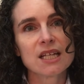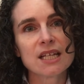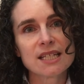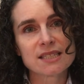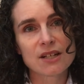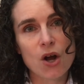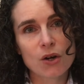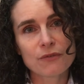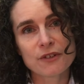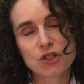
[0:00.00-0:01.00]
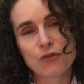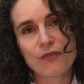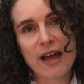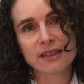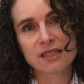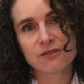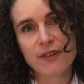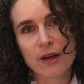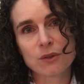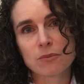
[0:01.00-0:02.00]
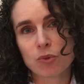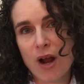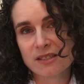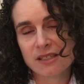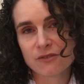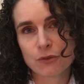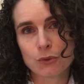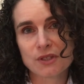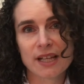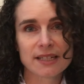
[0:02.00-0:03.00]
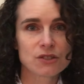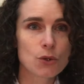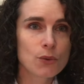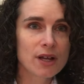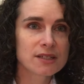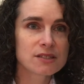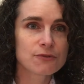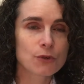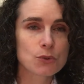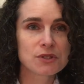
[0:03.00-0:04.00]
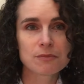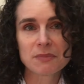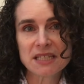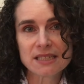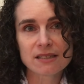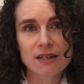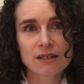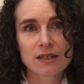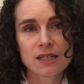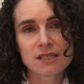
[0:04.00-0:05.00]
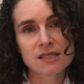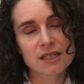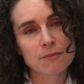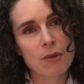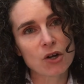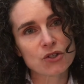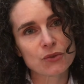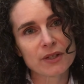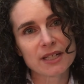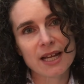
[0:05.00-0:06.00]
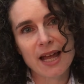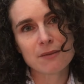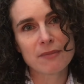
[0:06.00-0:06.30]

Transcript: It's an artificial fat that's found in processed foods like donuts, frozen pizza, stick margarine, and